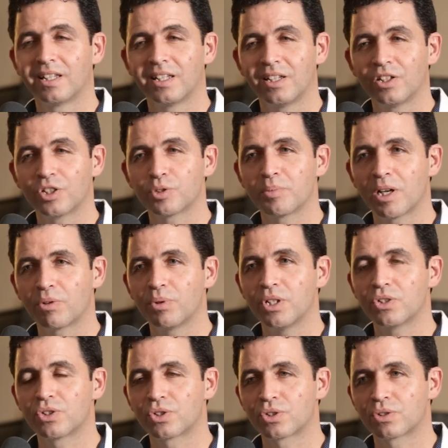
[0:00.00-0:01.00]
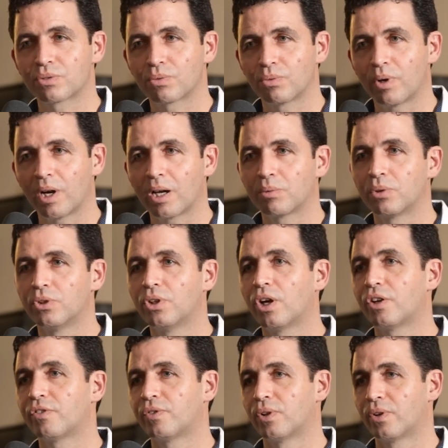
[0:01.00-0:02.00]
here's my reasons why I will
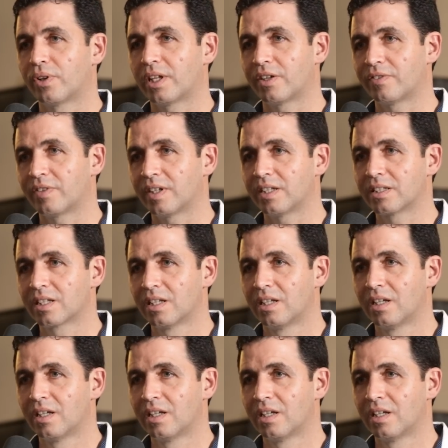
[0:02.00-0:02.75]
not follow that advice.